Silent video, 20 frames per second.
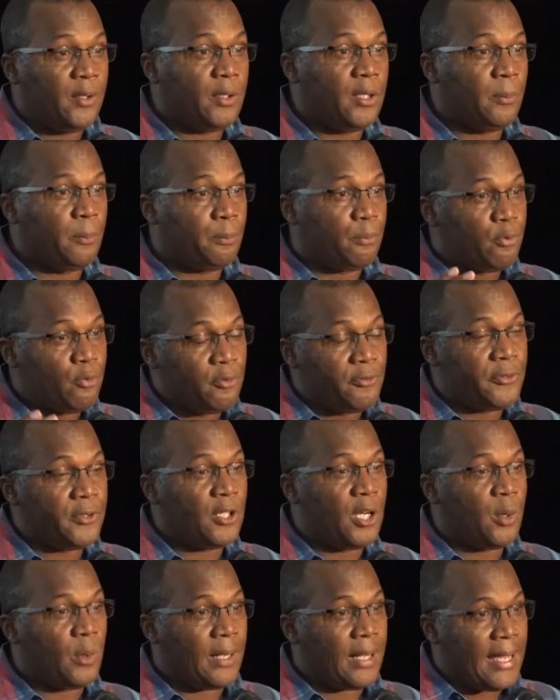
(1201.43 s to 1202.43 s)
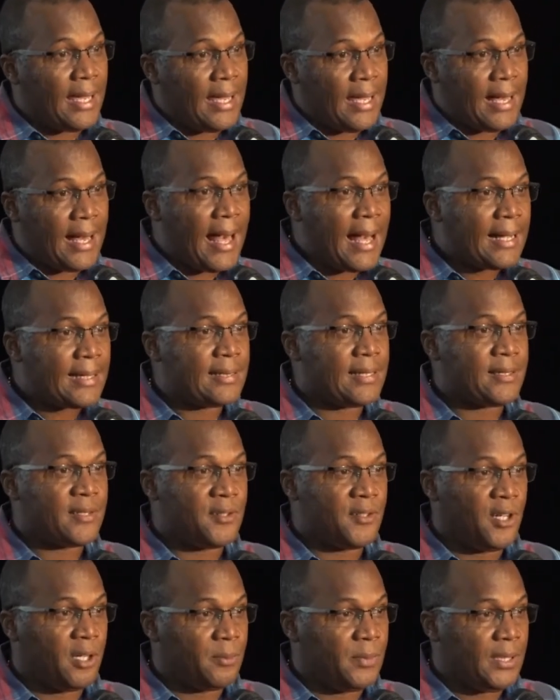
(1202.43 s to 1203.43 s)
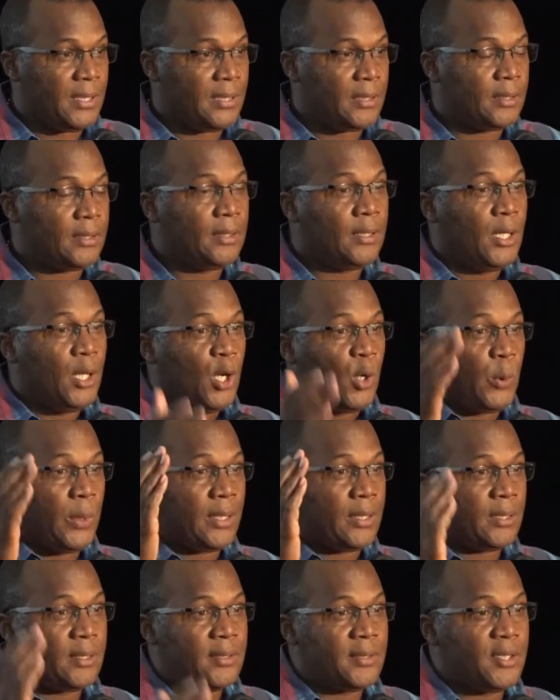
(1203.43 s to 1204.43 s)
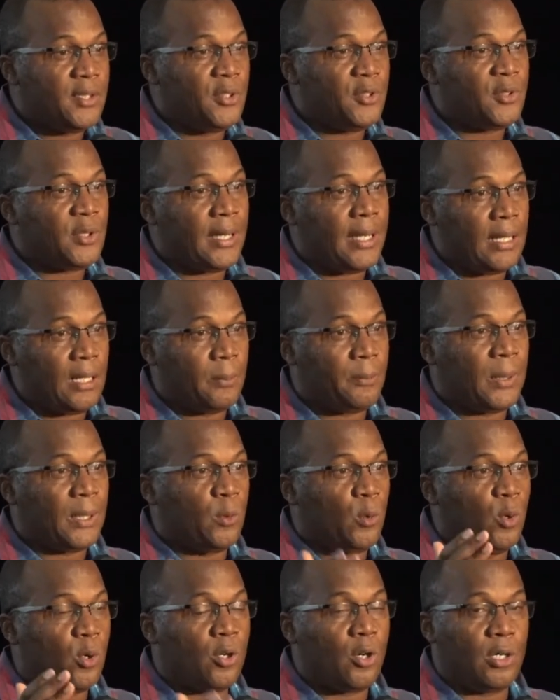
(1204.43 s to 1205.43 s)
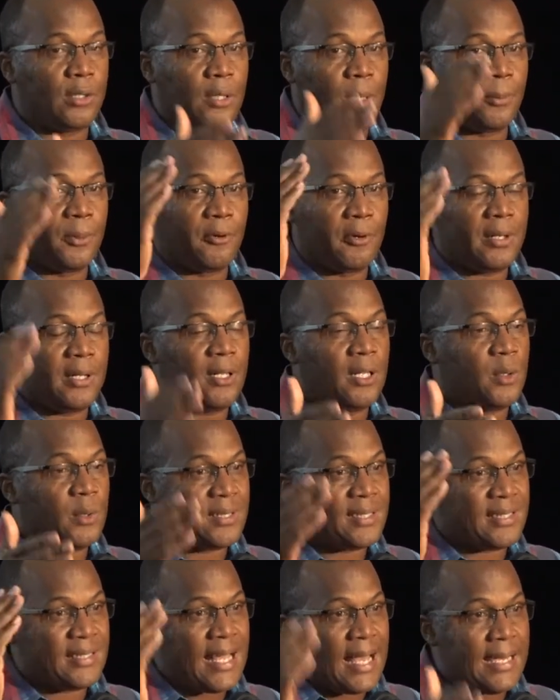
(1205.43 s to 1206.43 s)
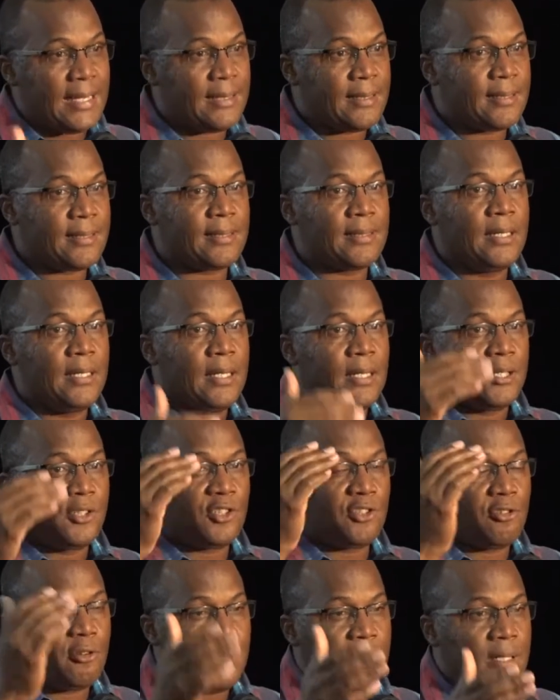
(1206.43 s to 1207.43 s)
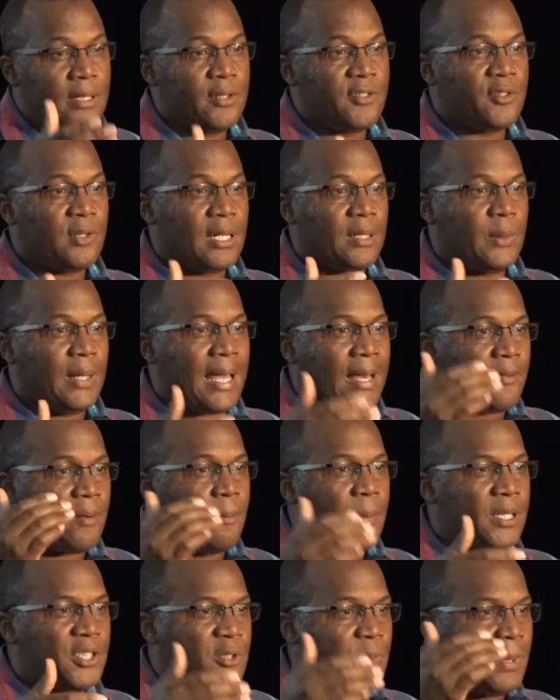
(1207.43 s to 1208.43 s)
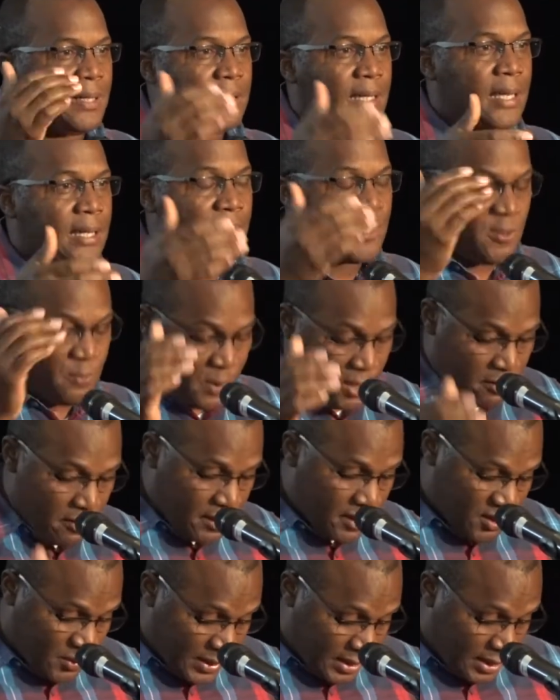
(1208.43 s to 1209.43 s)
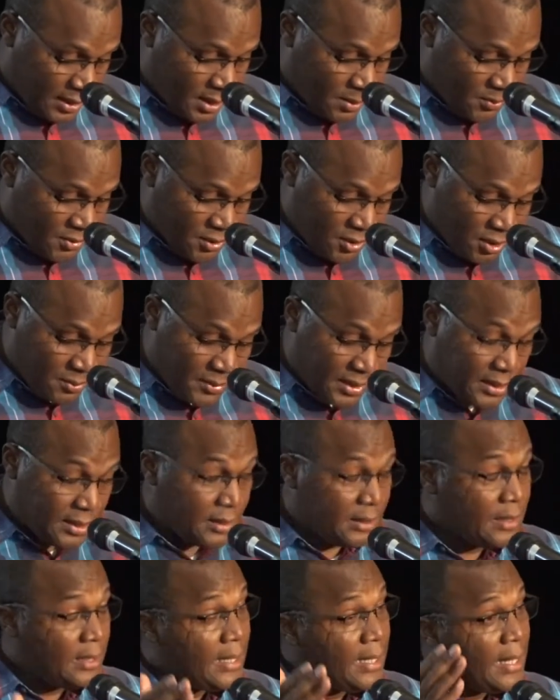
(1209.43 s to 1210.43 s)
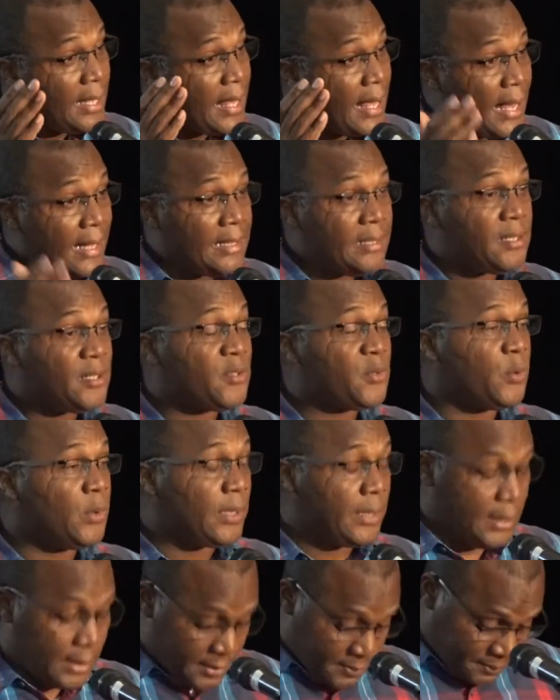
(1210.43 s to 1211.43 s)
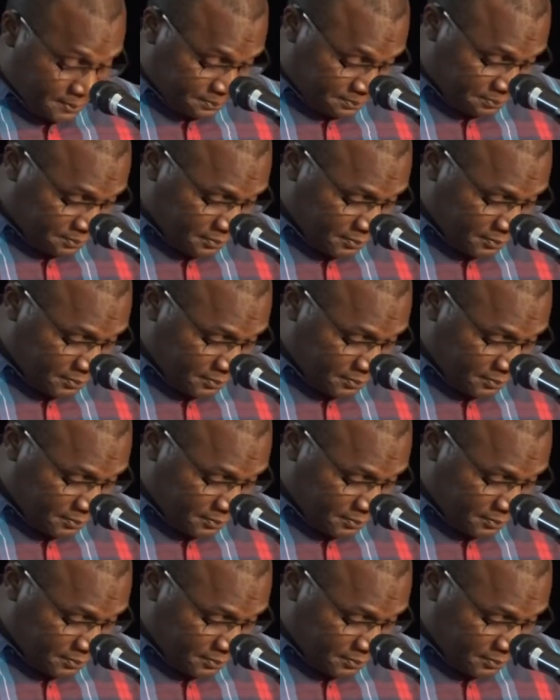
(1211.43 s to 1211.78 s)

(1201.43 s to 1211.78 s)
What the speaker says: on improving our air access to Dominica. We continue to help and work on upgrading our sites, training so that they have a much better experience when they come to Dominica. And it is working.